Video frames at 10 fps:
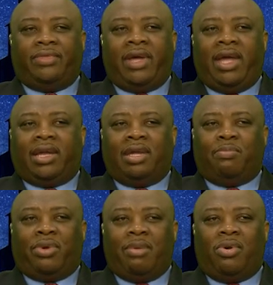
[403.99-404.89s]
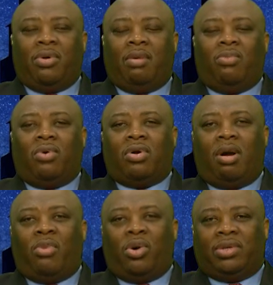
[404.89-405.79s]
that it can bring about a more
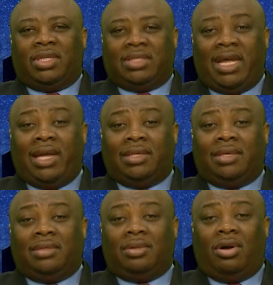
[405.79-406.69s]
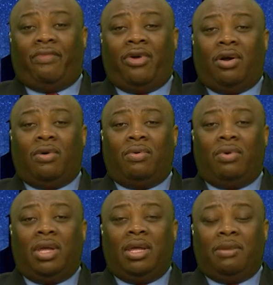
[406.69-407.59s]
common understanding of
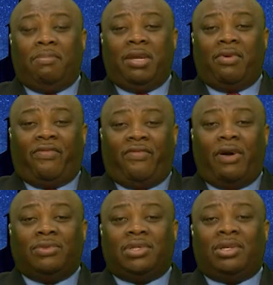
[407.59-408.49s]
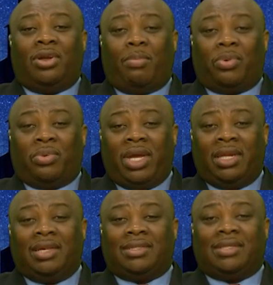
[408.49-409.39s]
how people function and operate
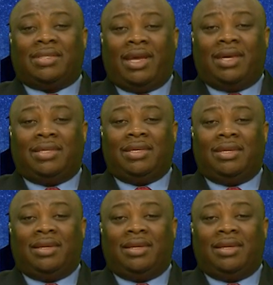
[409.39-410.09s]
in this society,